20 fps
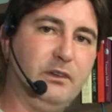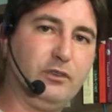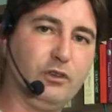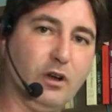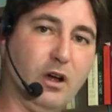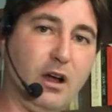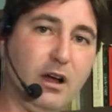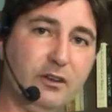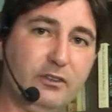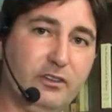
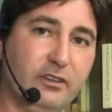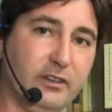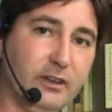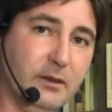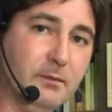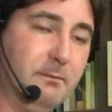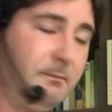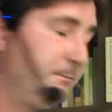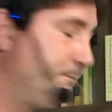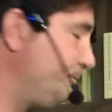Mr.
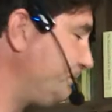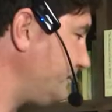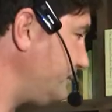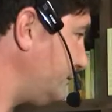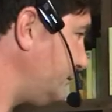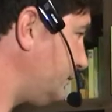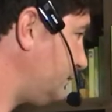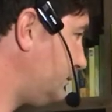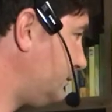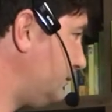Hodgson,
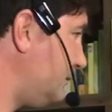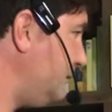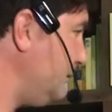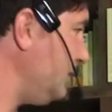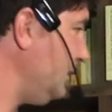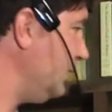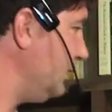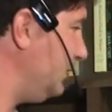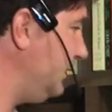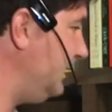
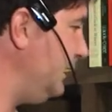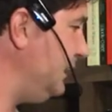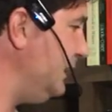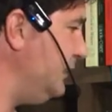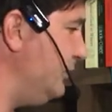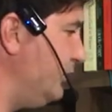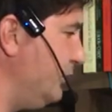he